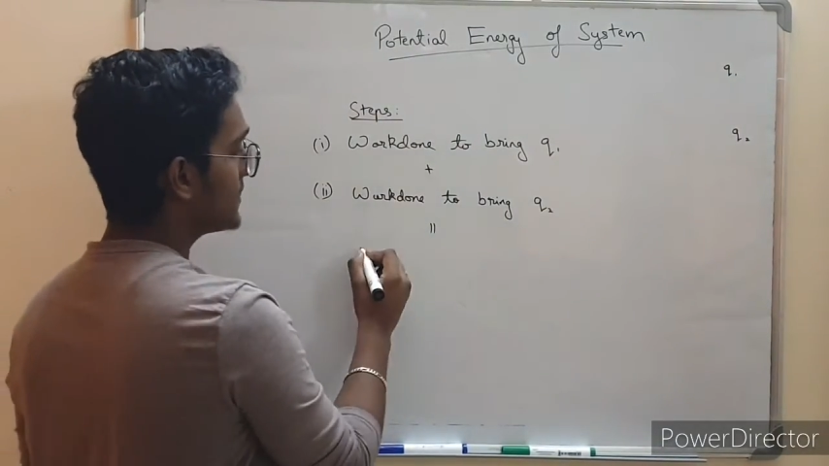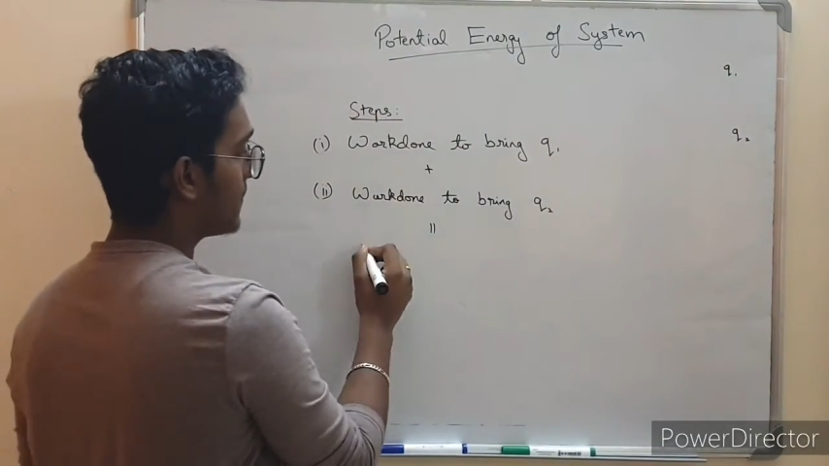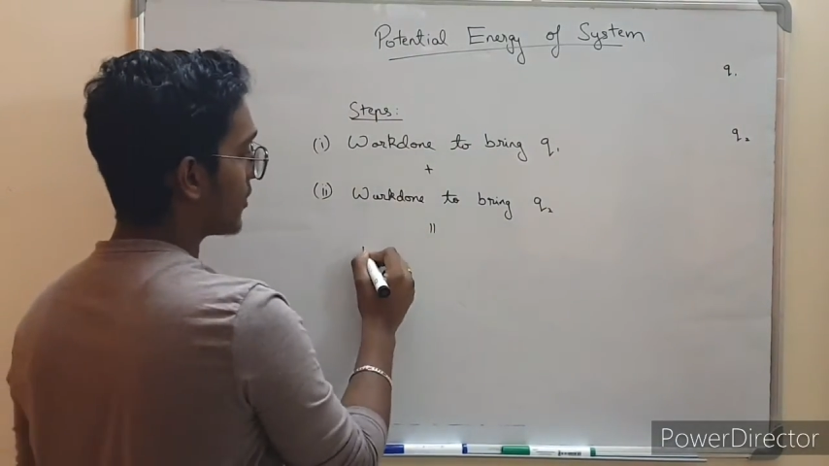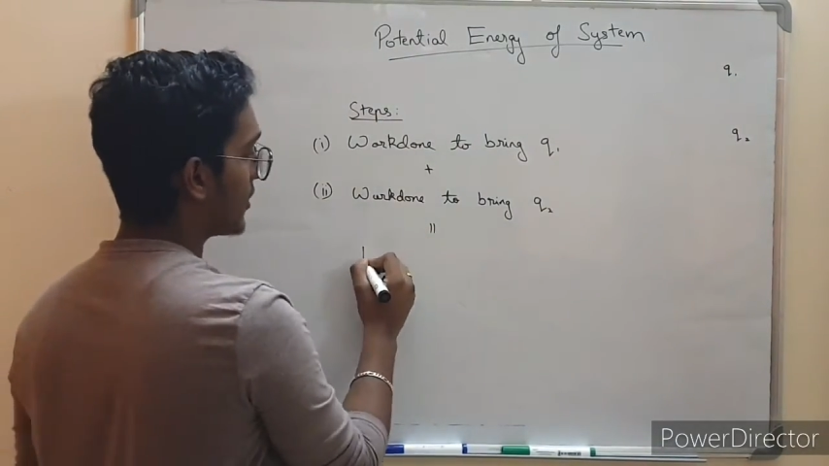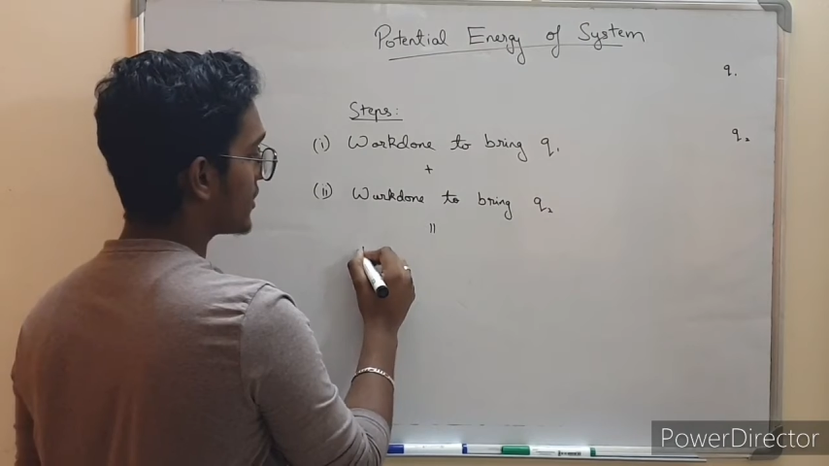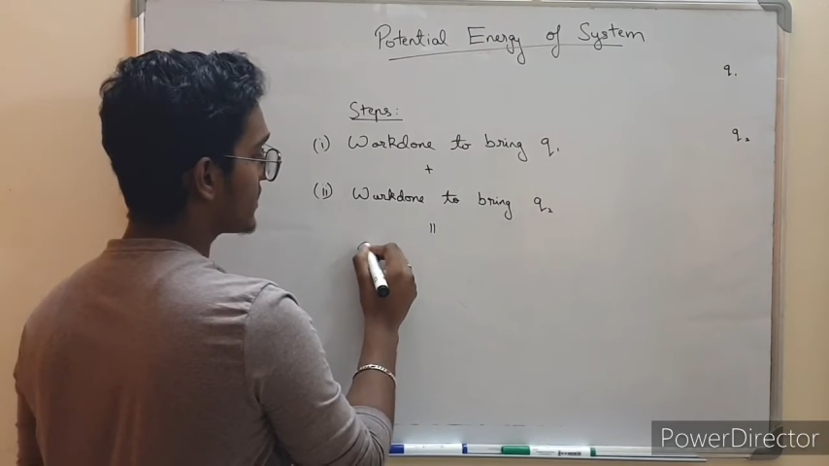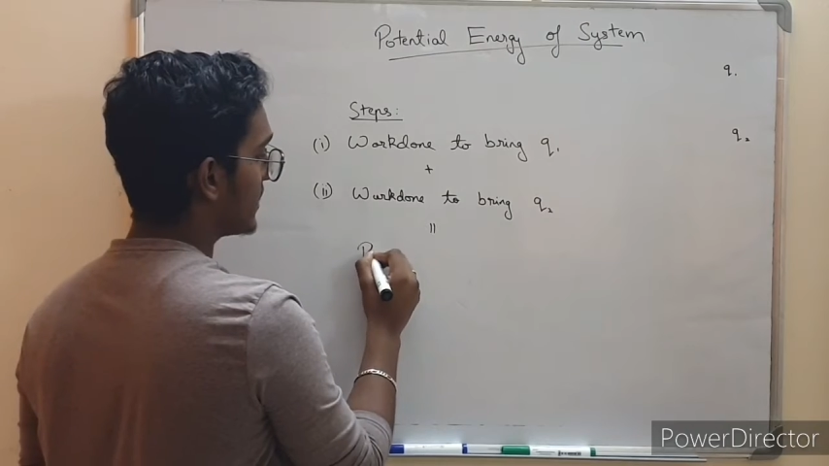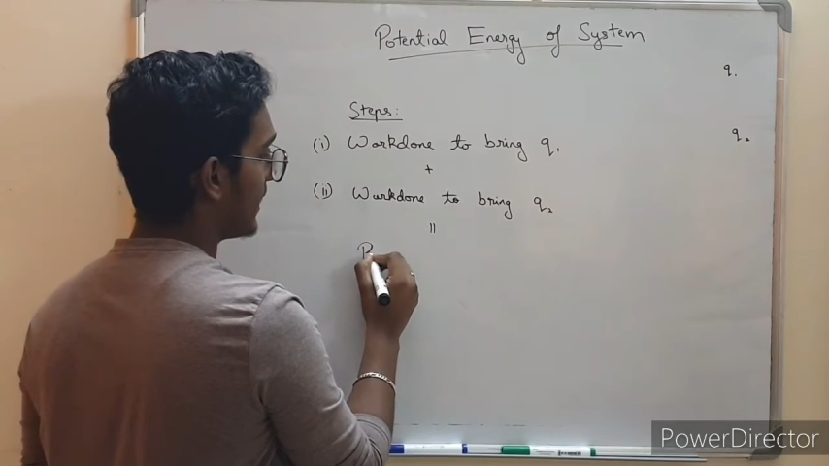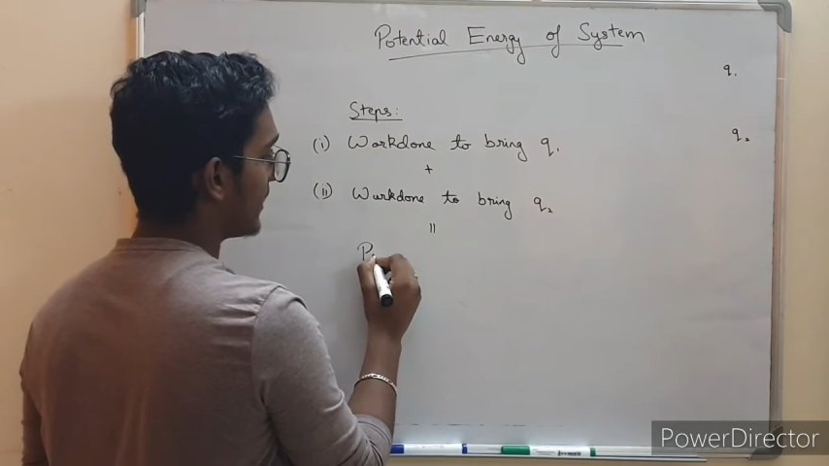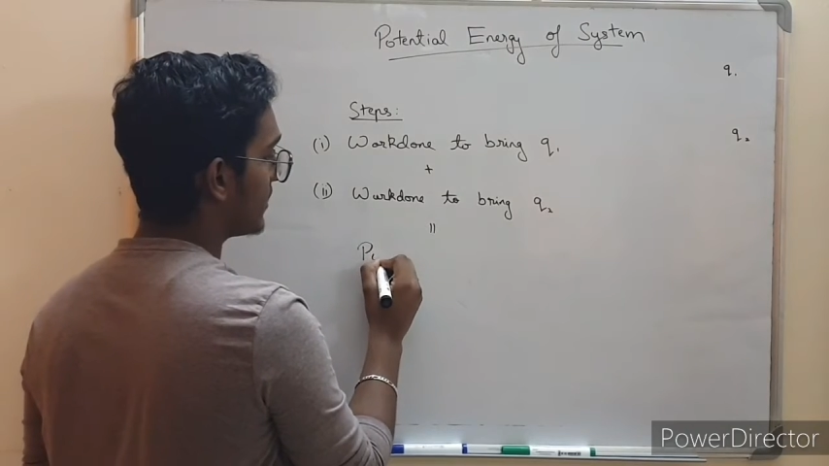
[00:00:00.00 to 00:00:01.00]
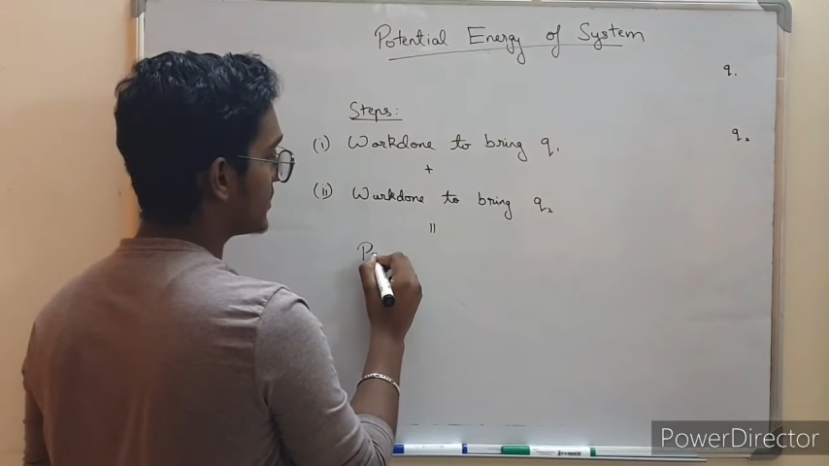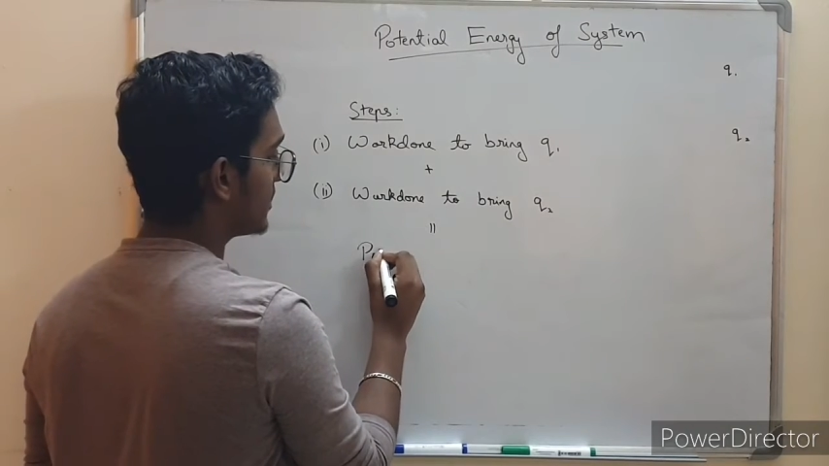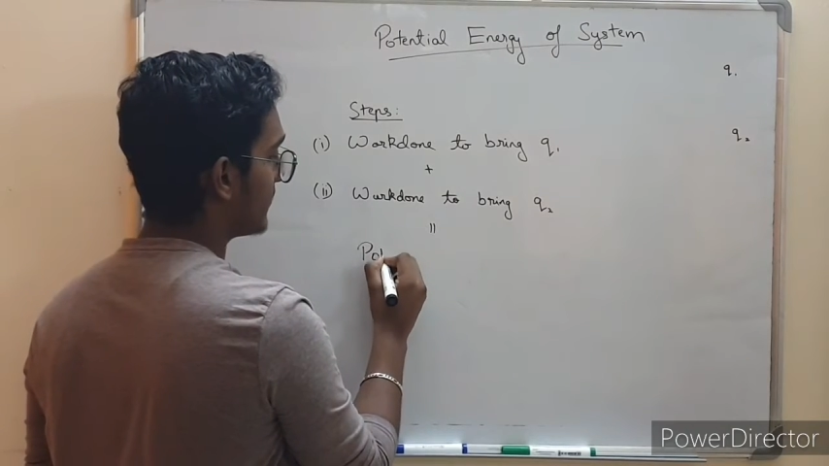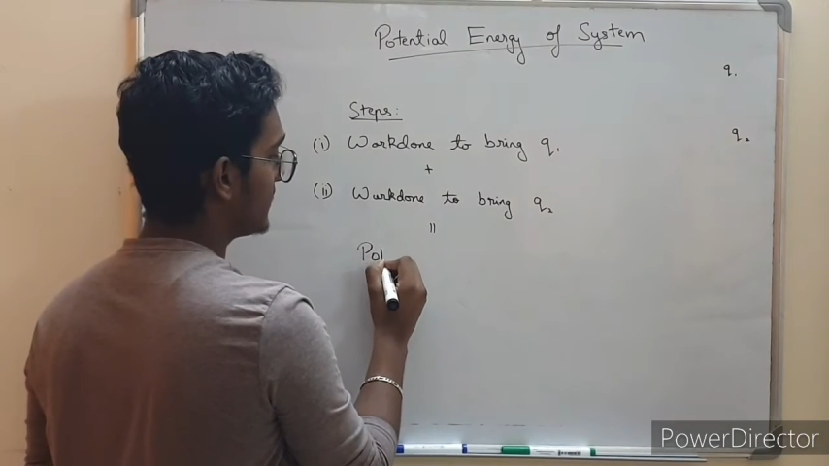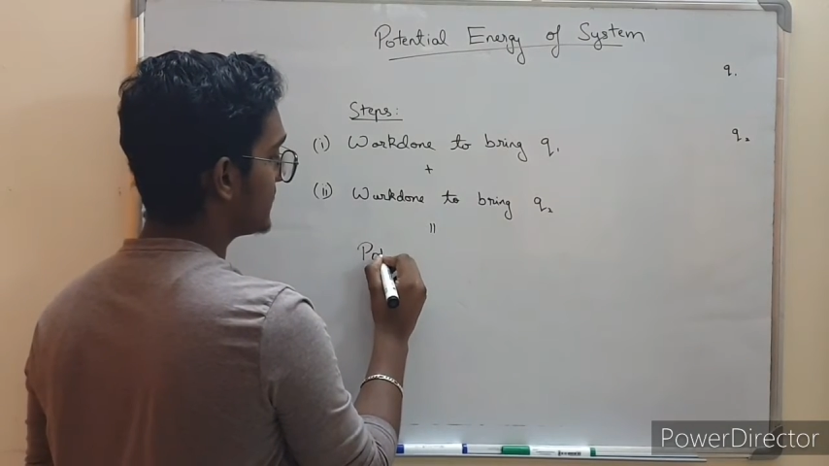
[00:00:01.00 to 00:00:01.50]
as potential energy
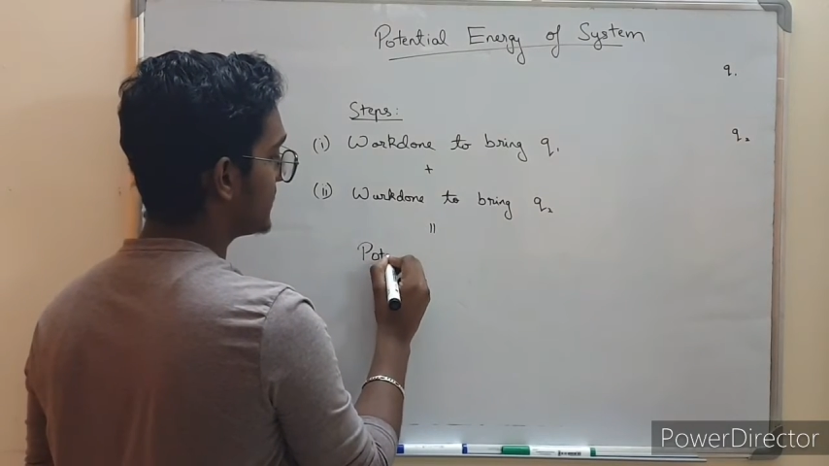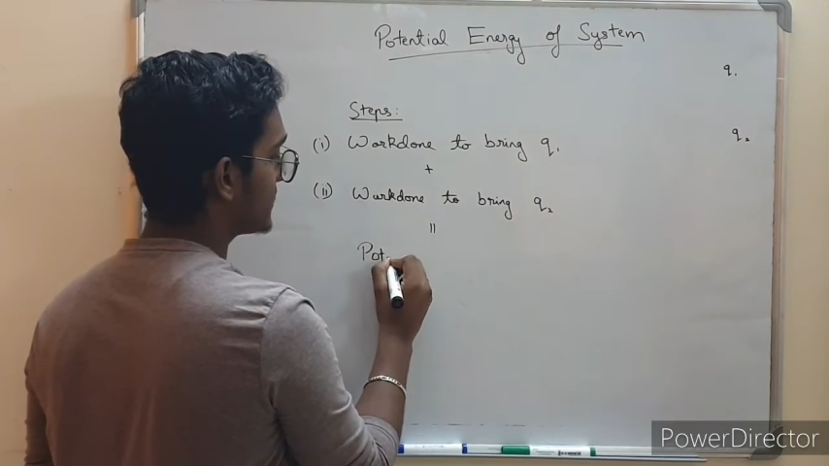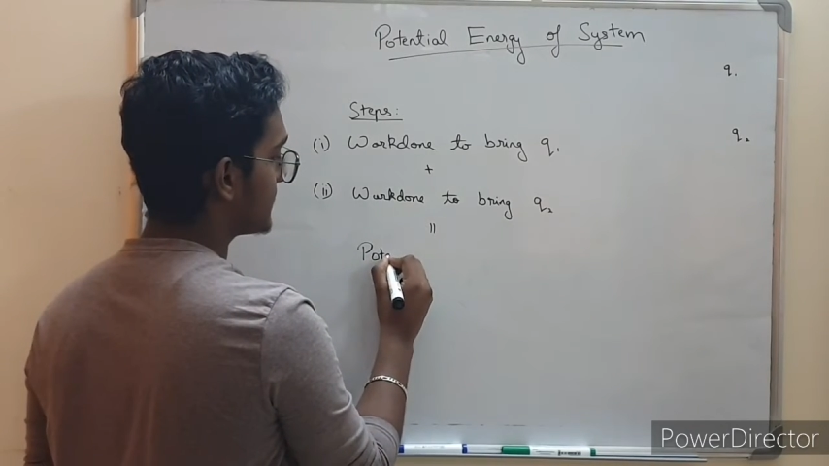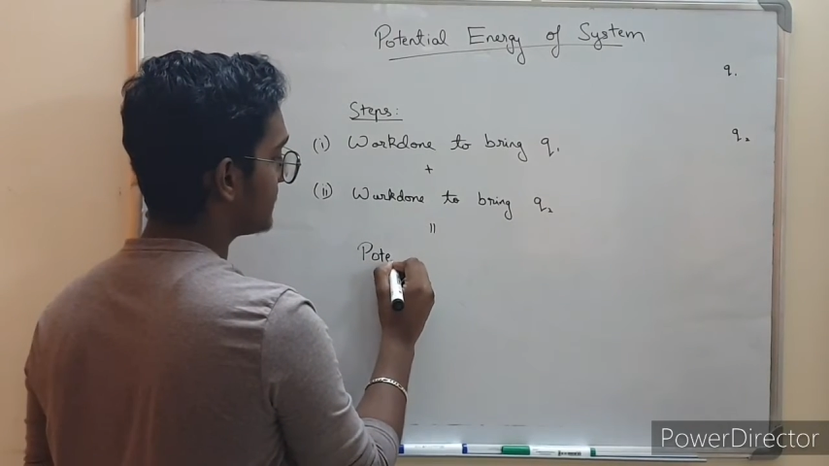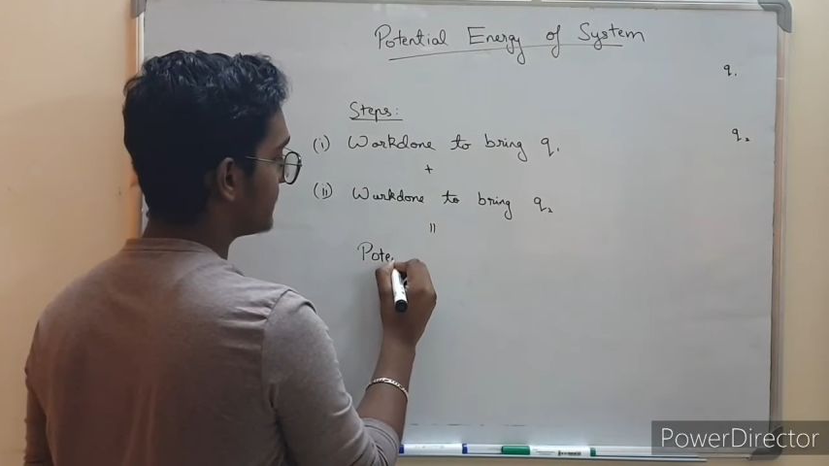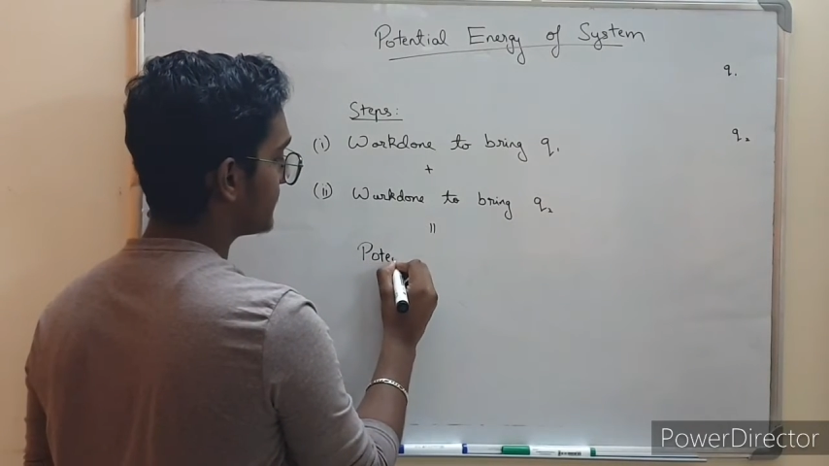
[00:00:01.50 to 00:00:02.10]
of the system.